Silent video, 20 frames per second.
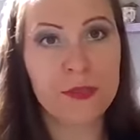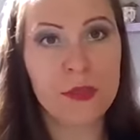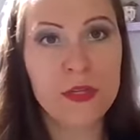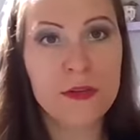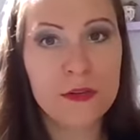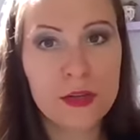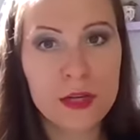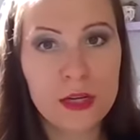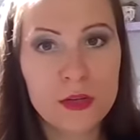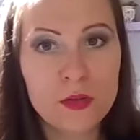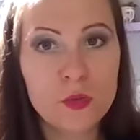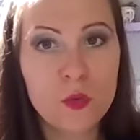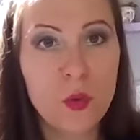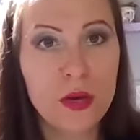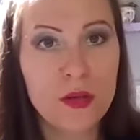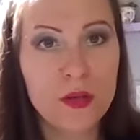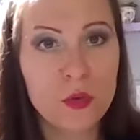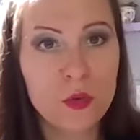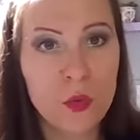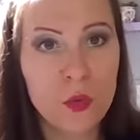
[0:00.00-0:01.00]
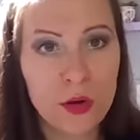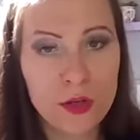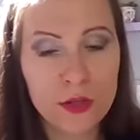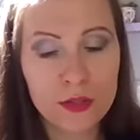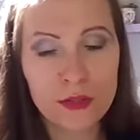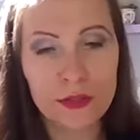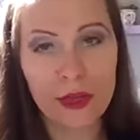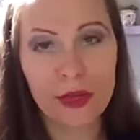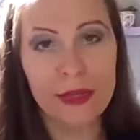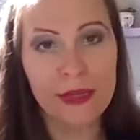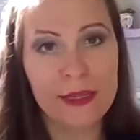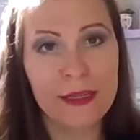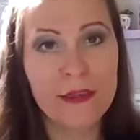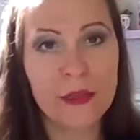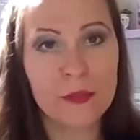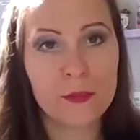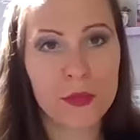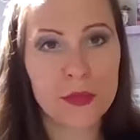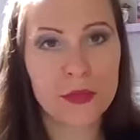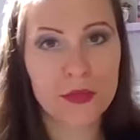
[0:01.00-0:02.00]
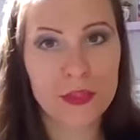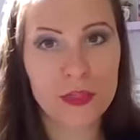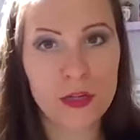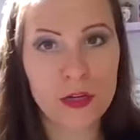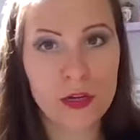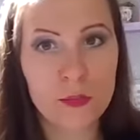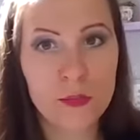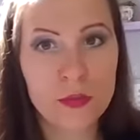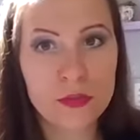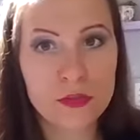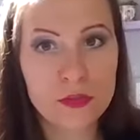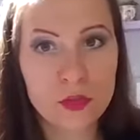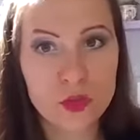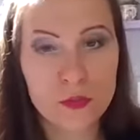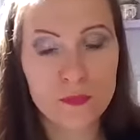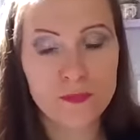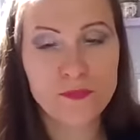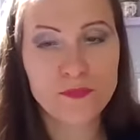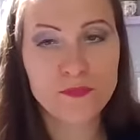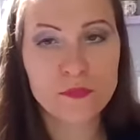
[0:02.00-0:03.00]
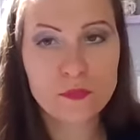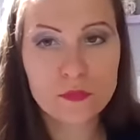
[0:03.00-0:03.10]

period when you worked there in that particular position.